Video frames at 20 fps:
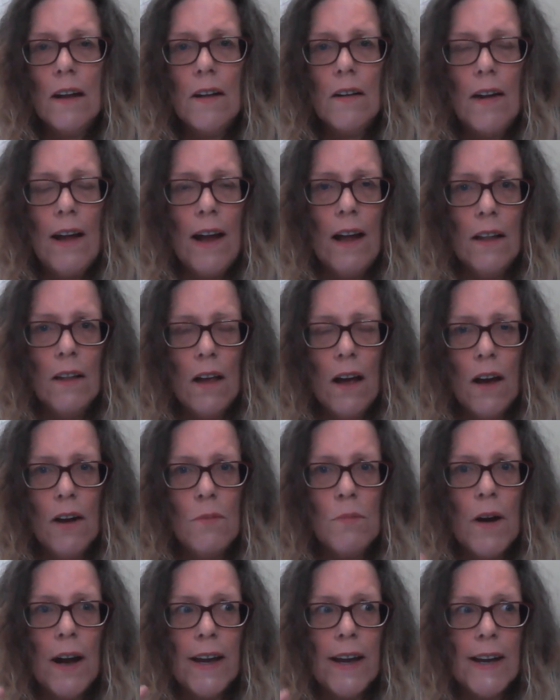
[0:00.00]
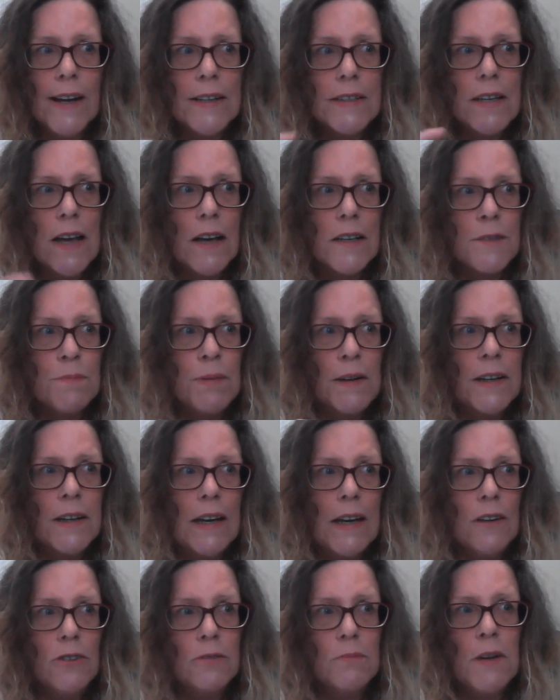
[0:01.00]
Hello, my ex-husband
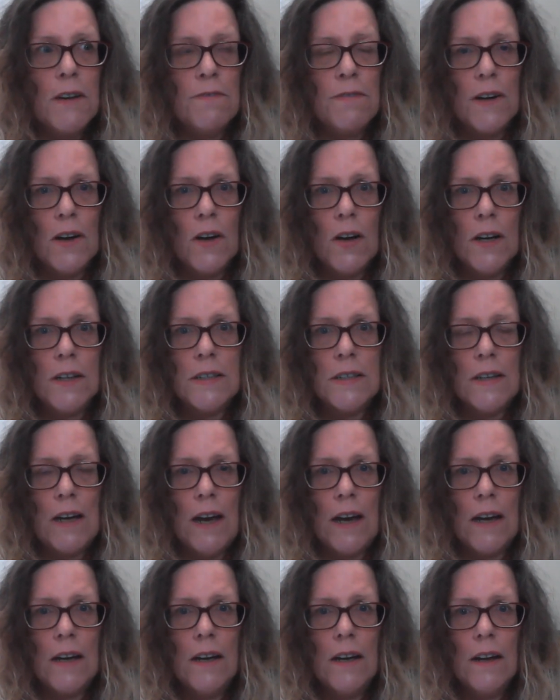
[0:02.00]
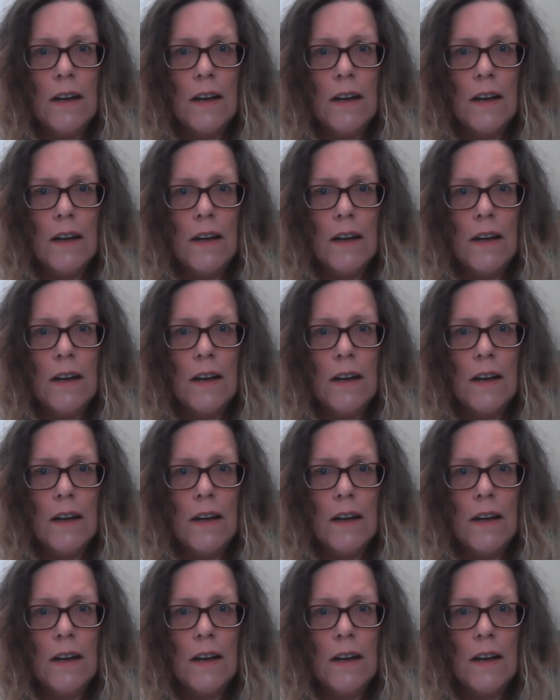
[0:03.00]
killed me, for God's sake.